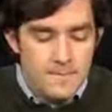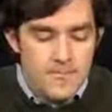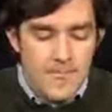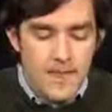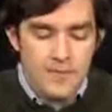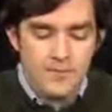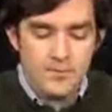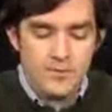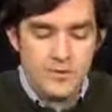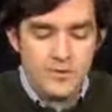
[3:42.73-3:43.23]

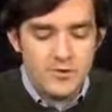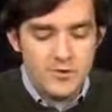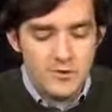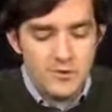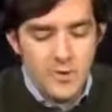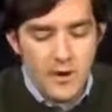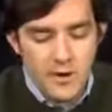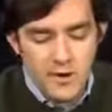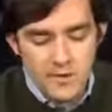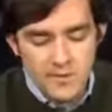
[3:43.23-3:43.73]
As Professor
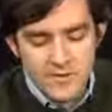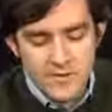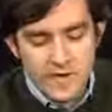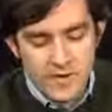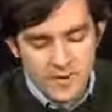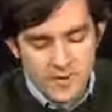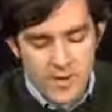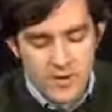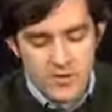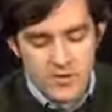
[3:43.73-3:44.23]
Amar
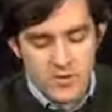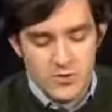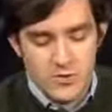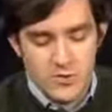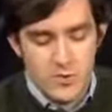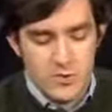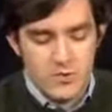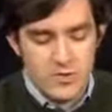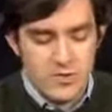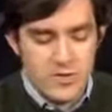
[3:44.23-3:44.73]
himself actually
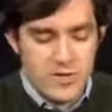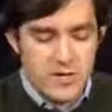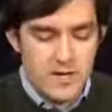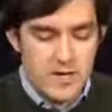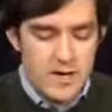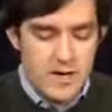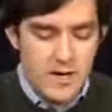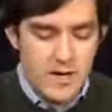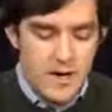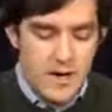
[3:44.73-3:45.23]
wrote
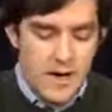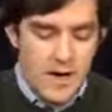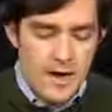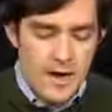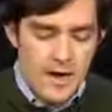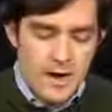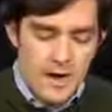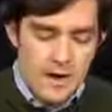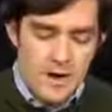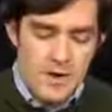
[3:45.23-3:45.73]

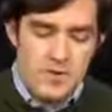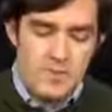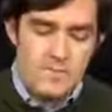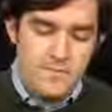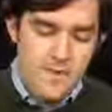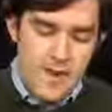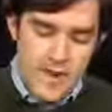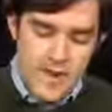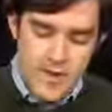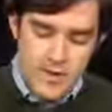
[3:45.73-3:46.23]
on
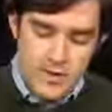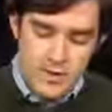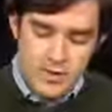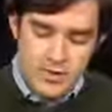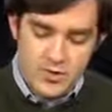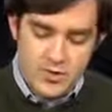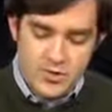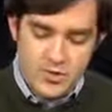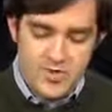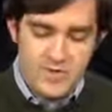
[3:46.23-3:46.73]
page
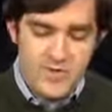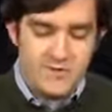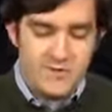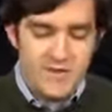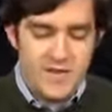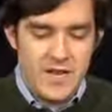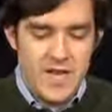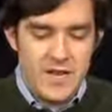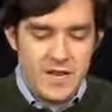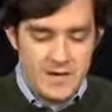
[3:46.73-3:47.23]

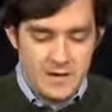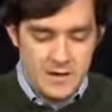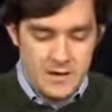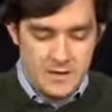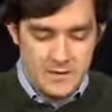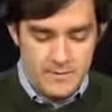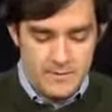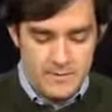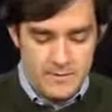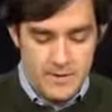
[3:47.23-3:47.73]
78
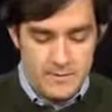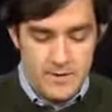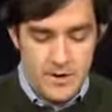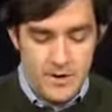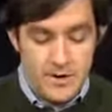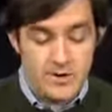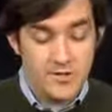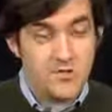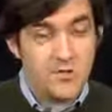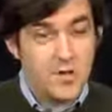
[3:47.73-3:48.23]
of
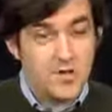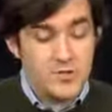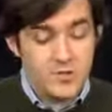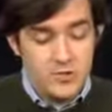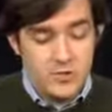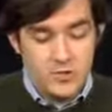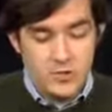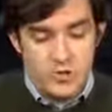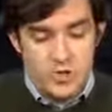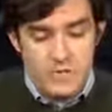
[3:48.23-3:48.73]
America's
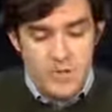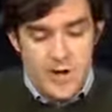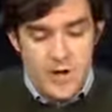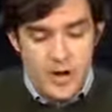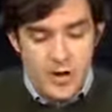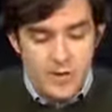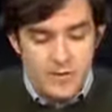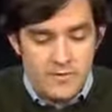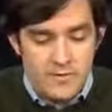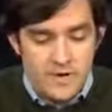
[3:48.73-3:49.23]
Constitutional
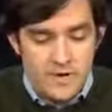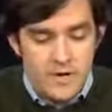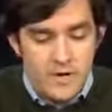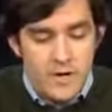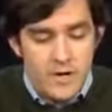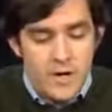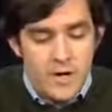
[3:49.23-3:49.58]
Biography,